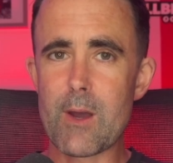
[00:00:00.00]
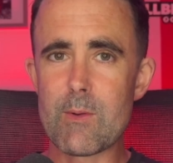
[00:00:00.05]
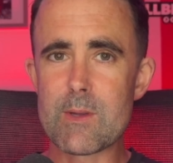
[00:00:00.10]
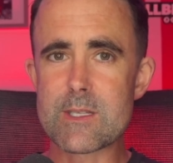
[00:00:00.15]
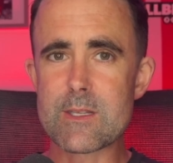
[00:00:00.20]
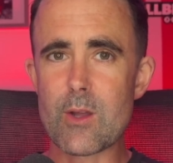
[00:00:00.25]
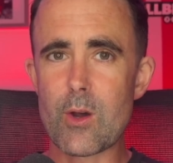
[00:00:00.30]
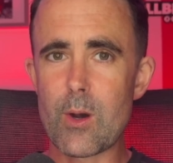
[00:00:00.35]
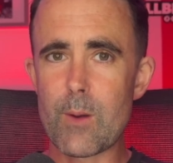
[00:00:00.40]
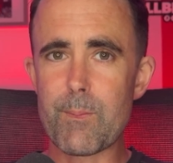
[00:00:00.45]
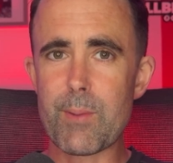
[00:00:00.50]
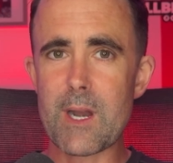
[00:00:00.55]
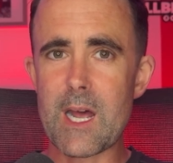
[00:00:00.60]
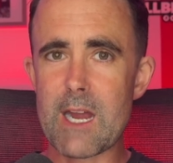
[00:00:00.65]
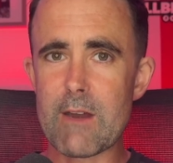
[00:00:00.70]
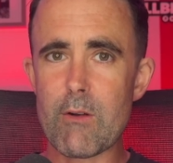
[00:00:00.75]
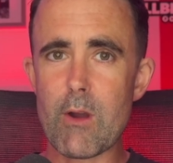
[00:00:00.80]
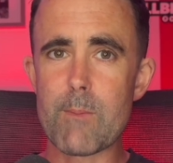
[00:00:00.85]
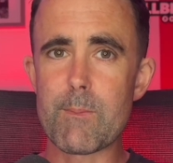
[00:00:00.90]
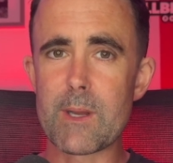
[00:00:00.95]
is not a
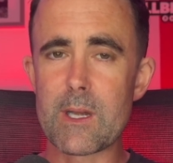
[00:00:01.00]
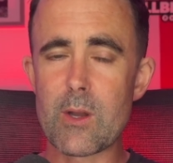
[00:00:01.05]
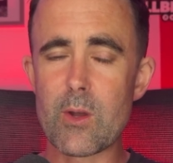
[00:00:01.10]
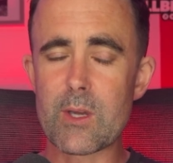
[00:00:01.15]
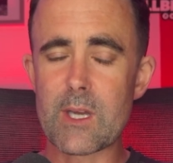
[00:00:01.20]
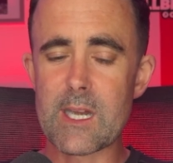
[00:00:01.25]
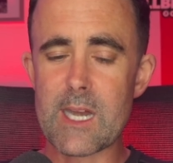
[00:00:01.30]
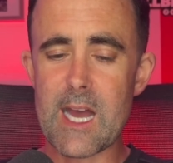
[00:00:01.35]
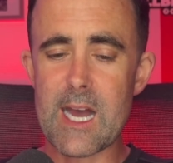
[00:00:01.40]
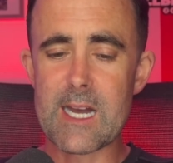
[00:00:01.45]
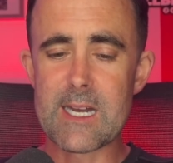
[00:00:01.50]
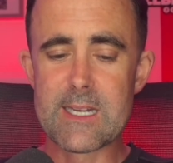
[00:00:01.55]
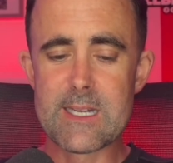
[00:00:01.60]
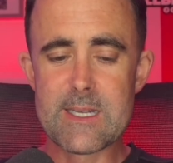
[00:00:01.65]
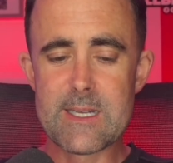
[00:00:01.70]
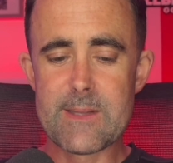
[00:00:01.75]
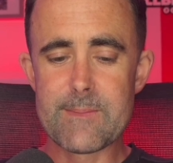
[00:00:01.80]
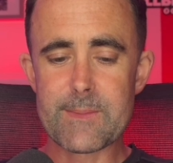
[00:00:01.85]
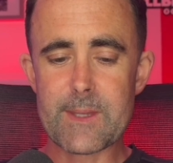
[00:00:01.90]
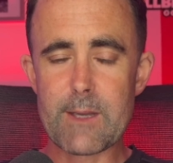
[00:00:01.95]
player I'd be looking at.
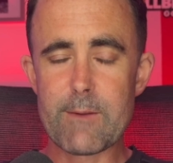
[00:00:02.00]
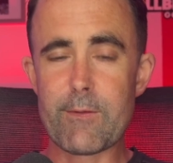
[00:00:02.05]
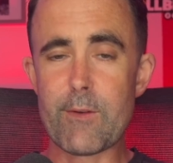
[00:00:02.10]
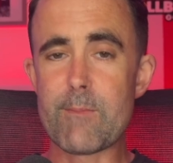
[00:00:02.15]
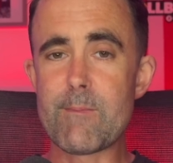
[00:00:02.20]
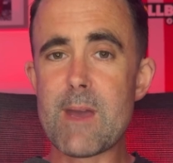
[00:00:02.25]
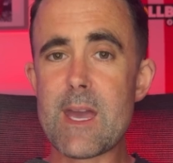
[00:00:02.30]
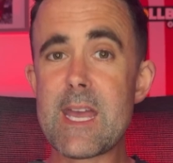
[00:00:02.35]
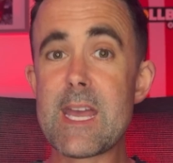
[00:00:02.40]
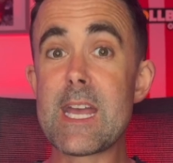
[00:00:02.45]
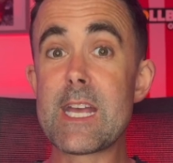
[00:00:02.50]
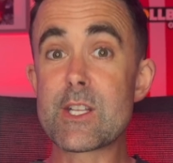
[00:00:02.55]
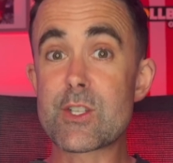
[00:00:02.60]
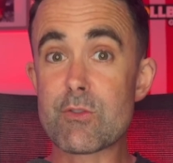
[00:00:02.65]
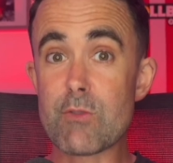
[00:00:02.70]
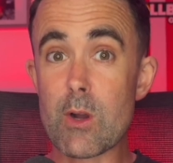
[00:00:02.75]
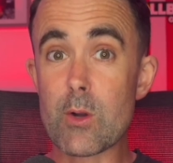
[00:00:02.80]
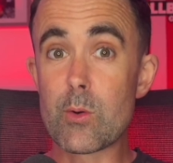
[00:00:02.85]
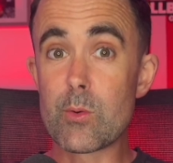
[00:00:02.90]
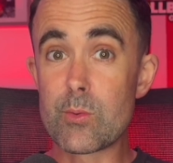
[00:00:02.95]
For me, he
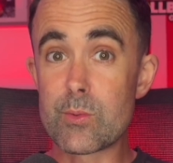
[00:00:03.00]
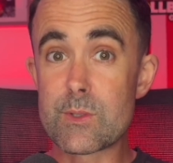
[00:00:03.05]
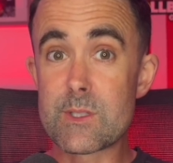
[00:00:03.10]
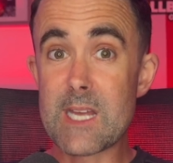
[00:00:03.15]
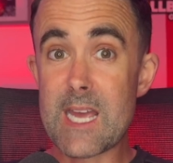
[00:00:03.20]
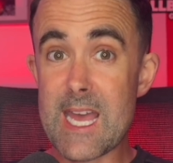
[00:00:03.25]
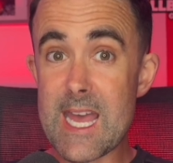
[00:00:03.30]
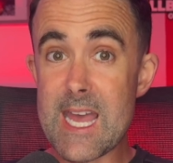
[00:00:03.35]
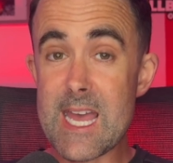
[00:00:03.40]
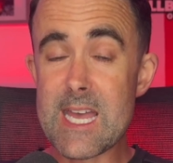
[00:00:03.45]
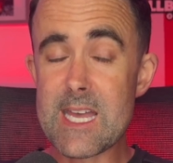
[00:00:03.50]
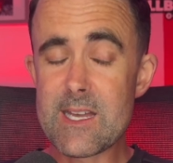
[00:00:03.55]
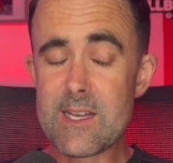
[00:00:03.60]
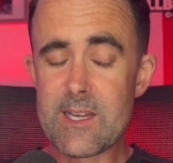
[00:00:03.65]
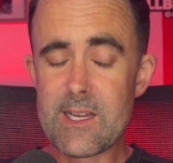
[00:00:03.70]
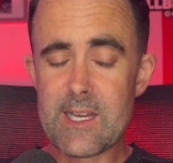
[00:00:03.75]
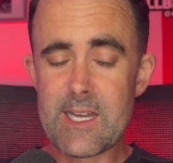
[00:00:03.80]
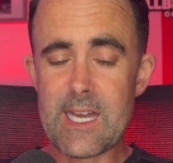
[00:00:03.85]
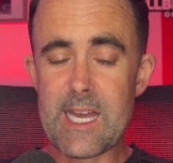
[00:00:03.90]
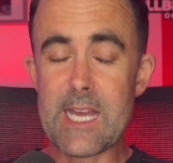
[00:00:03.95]
struggled here.
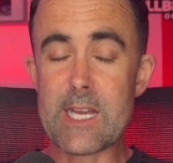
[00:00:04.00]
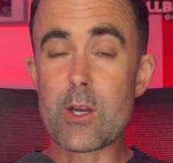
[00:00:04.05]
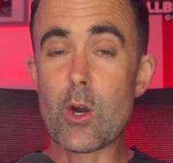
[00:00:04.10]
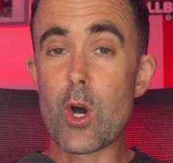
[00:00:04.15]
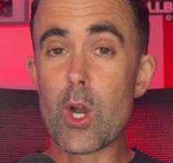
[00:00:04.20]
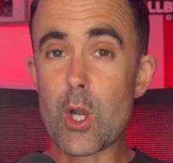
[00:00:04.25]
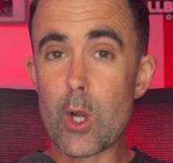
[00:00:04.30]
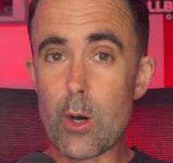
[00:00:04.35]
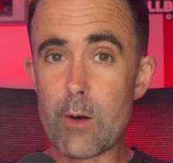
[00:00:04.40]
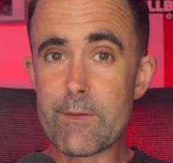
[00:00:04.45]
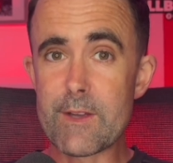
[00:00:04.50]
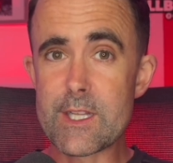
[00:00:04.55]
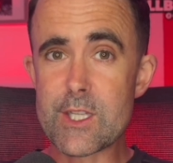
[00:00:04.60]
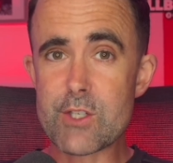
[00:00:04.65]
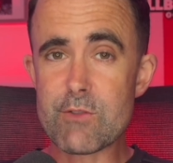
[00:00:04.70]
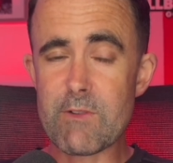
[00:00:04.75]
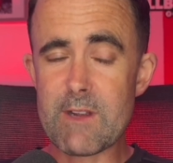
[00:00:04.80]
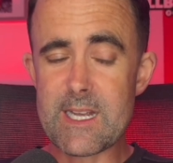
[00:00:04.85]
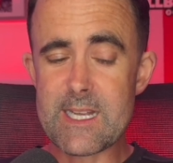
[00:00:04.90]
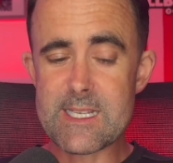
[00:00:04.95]
He got a lot of
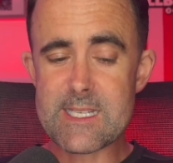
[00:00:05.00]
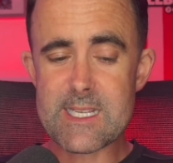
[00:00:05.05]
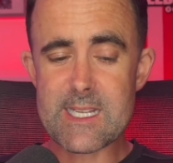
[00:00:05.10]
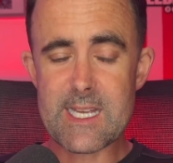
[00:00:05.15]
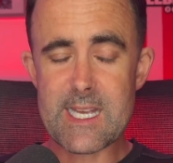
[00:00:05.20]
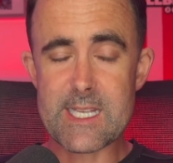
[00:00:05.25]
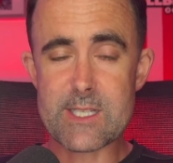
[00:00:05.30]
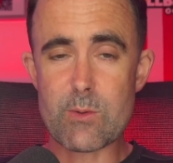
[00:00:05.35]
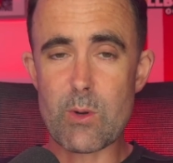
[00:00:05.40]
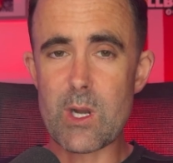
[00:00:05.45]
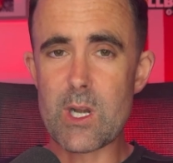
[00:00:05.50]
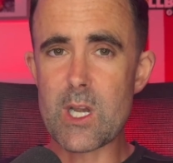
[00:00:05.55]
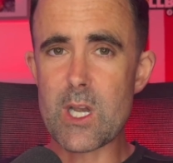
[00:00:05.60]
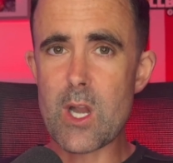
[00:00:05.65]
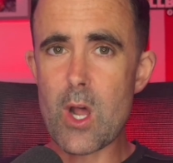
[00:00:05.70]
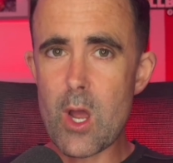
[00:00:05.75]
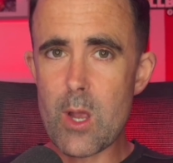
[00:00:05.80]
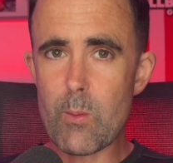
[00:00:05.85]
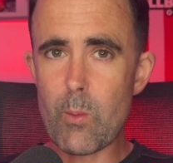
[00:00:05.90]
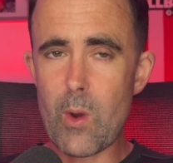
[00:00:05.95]
injuries. He's quite
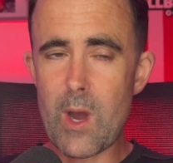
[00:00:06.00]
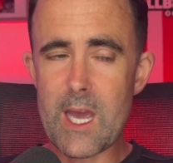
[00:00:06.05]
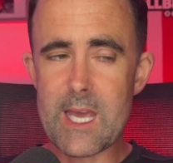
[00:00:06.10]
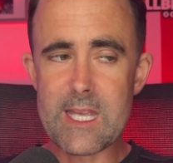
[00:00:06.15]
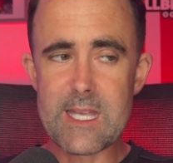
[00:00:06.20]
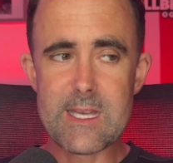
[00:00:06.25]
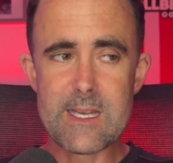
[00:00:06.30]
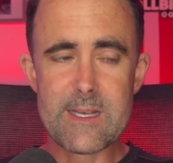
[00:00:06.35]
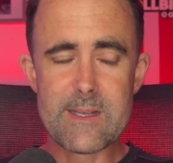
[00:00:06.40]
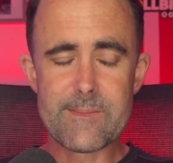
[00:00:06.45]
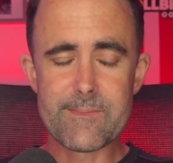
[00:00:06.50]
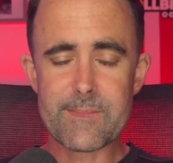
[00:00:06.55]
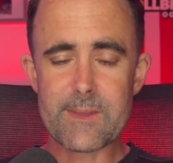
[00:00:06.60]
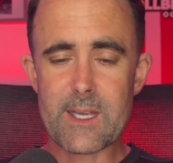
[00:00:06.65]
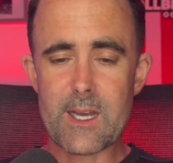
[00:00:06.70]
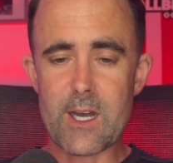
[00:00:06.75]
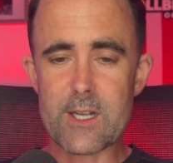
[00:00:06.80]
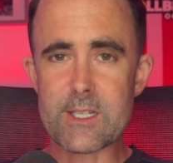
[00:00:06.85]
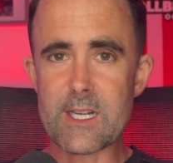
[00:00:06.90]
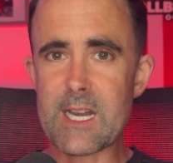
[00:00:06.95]
lightweight.
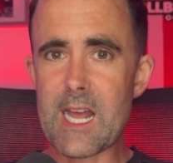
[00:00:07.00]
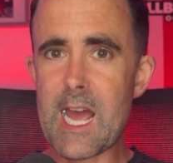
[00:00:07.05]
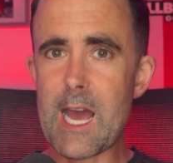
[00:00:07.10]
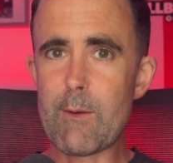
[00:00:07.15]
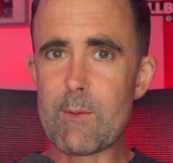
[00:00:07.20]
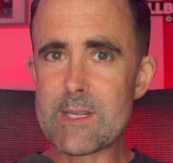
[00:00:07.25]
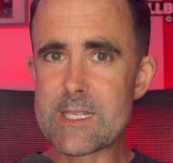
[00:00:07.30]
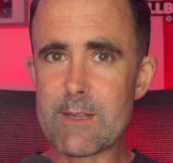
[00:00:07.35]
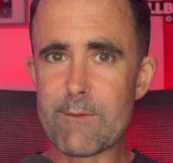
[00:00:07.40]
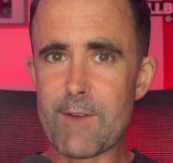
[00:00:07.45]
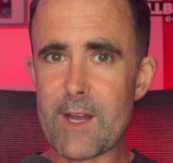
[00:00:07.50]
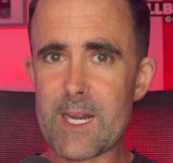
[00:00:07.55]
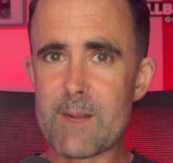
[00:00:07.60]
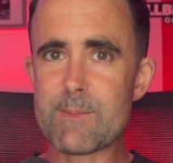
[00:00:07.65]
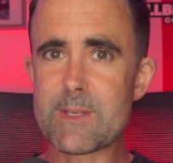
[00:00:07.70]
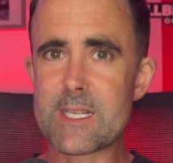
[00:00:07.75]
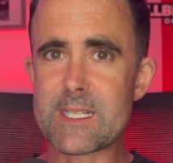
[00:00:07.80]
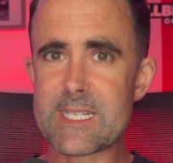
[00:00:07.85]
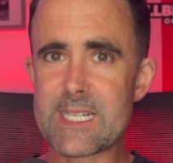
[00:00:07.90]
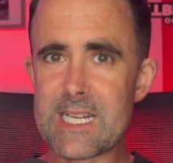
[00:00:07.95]
I don't know how he's developed
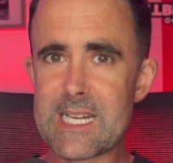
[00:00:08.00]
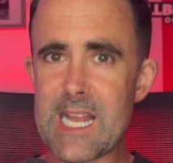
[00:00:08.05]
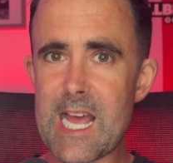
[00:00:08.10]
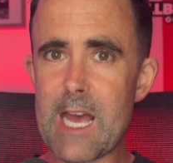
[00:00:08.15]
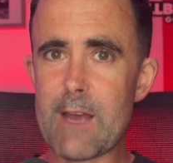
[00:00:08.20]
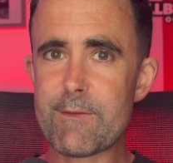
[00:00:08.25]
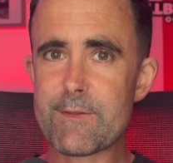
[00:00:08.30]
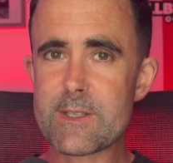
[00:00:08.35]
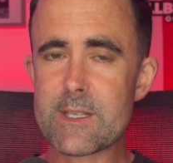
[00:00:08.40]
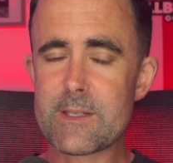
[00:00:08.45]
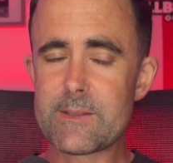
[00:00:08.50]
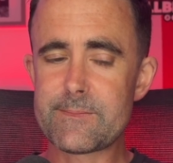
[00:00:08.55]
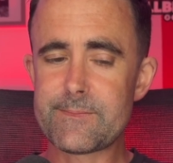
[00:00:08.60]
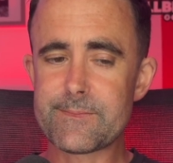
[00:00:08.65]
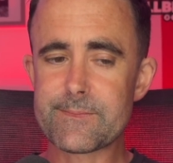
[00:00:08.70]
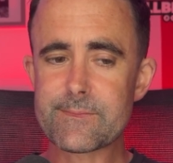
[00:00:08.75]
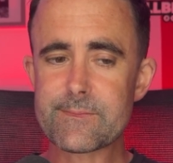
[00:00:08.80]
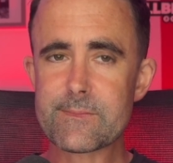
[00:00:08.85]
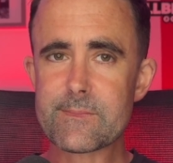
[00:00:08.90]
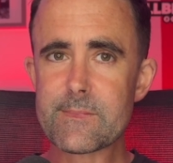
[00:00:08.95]
since he left,
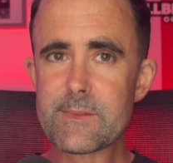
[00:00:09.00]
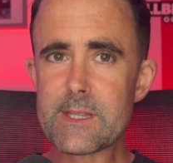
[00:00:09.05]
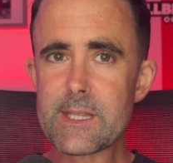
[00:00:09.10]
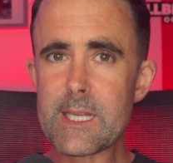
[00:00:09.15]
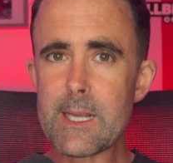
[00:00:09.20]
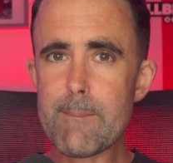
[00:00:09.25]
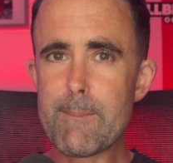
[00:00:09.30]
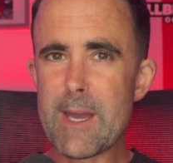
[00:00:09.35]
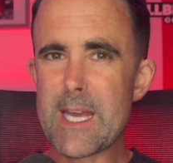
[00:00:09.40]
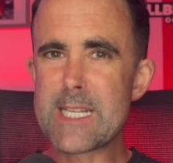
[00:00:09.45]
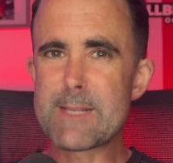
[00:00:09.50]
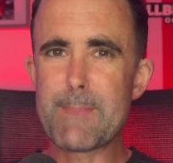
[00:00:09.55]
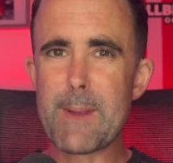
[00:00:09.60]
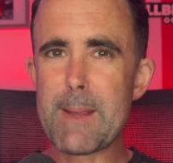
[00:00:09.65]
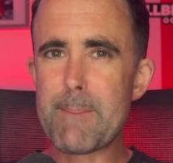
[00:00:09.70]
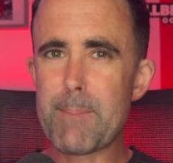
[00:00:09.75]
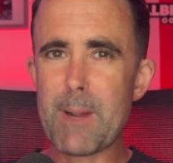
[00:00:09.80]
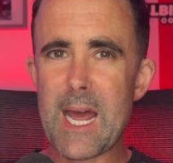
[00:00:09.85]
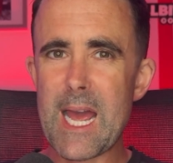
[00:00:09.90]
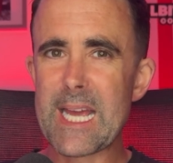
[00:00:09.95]
but he's
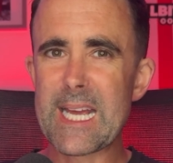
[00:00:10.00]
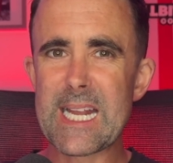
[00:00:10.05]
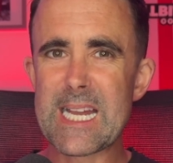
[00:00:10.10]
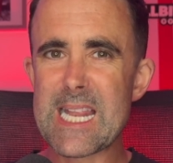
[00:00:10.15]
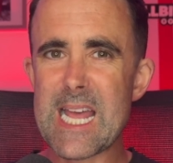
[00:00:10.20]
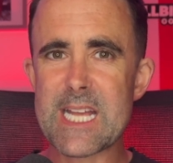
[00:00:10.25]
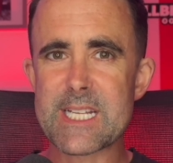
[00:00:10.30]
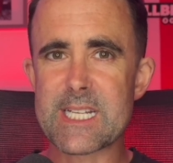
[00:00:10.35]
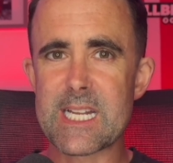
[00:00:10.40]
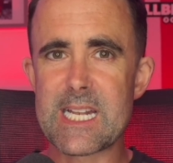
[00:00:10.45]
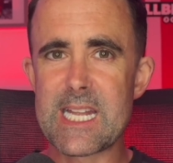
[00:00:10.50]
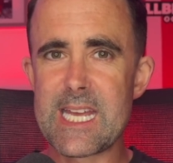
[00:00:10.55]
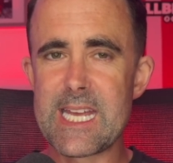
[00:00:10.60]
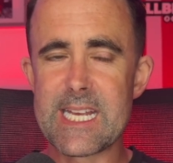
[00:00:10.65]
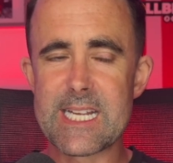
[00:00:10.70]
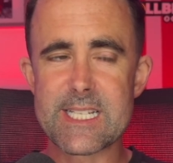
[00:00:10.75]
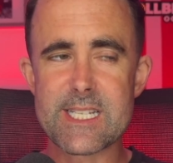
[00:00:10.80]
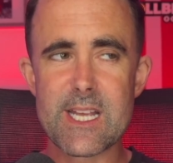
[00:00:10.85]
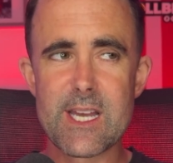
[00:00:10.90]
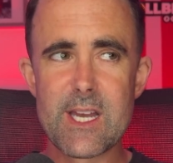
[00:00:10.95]
been playing in lesser
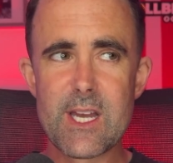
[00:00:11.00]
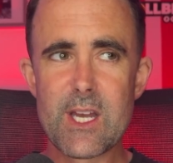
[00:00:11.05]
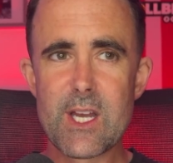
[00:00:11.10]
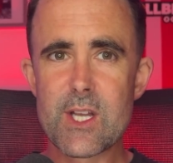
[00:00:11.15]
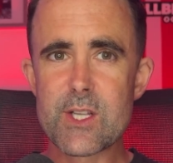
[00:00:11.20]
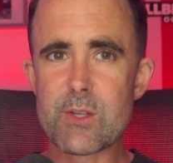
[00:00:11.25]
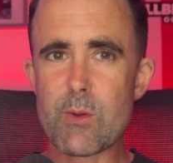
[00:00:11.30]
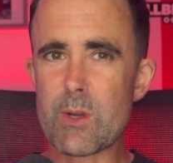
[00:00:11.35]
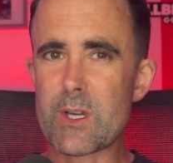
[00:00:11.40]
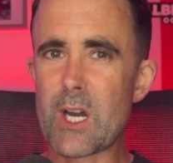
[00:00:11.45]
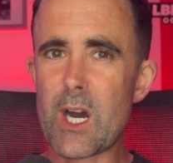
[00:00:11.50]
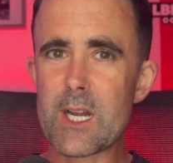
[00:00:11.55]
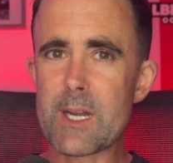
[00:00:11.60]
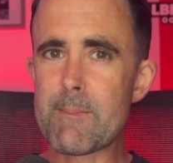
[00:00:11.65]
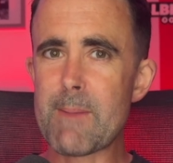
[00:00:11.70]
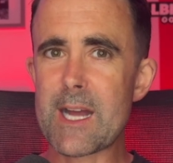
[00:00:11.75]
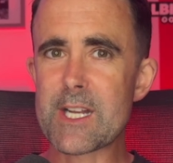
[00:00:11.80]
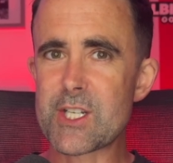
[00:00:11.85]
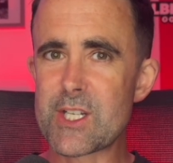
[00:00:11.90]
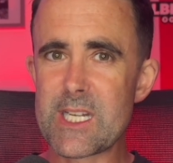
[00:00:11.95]
leagues. So I can't
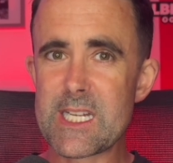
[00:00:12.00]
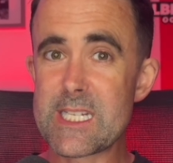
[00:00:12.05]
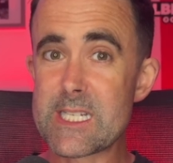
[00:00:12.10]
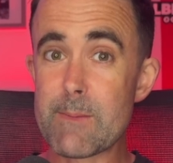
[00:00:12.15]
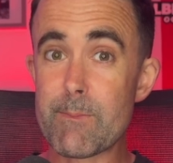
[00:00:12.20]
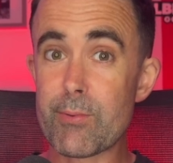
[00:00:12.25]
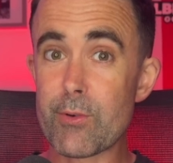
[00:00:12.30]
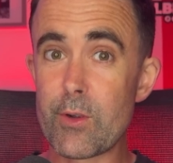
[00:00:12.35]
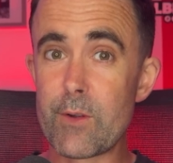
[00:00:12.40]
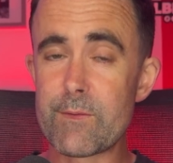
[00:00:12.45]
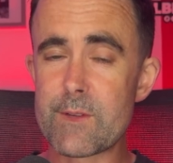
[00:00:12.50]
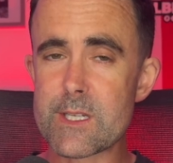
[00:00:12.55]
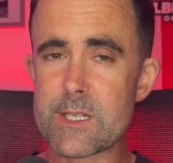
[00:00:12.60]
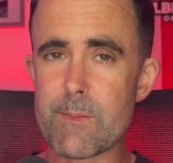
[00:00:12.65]
imagine he's improved as a